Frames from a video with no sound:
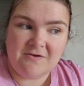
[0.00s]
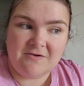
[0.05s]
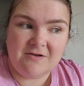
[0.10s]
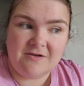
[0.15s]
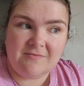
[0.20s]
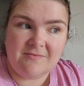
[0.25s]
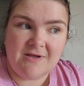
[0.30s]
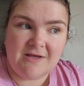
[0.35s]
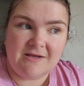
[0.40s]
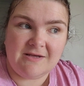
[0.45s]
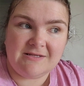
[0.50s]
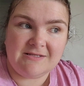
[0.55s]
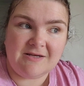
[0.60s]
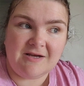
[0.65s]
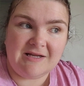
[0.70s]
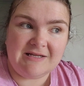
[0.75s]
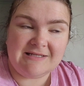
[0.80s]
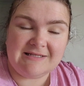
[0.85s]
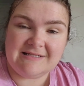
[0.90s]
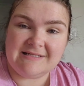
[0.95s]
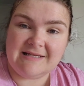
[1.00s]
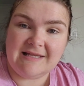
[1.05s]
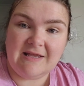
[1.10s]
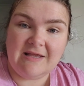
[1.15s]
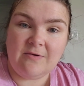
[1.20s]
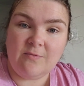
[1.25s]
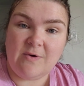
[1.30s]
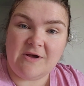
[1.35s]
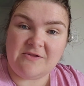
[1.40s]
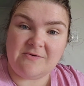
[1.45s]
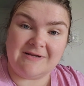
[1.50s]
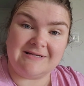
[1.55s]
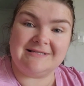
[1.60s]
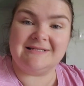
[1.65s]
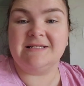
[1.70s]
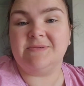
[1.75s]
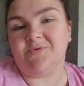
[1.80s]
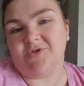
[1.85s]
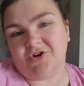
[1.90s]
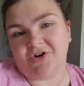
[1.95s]
I'm excited to see where the rest
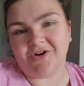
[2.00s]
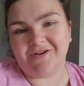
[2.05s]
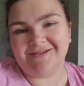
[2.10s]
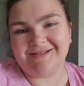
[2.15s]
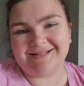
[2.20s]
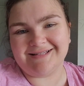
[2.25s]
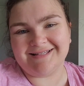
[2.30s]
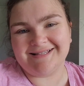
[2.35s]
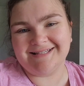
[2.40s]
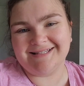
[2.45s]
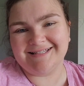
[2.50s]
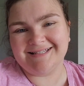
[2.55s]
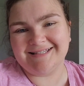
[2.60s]
of this book goes.